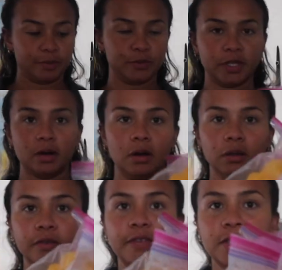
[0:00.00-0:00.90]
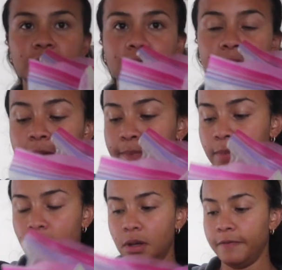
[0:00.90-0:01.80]
I'm using all of the same
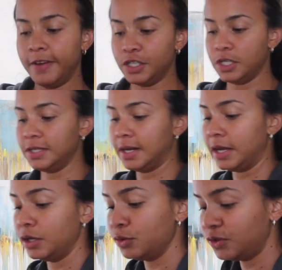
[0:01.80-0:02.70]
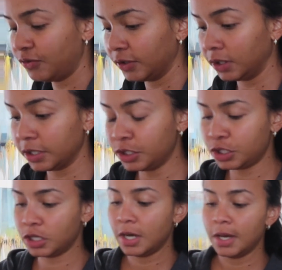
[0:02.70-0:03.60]
veggies that I use for
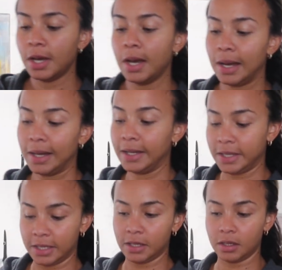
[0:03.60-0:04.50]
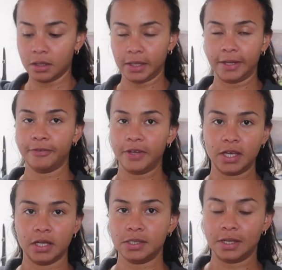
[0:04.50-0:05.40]
lunch. I eat like
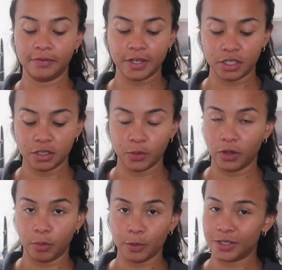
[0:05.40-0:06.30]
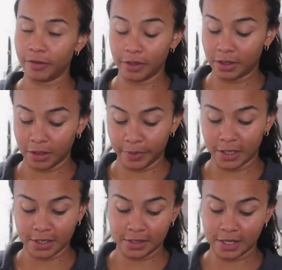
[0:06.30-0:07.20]
fajita-style veggies with almost everything
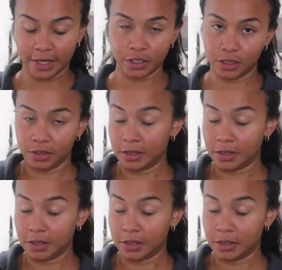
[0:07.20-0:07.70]
because I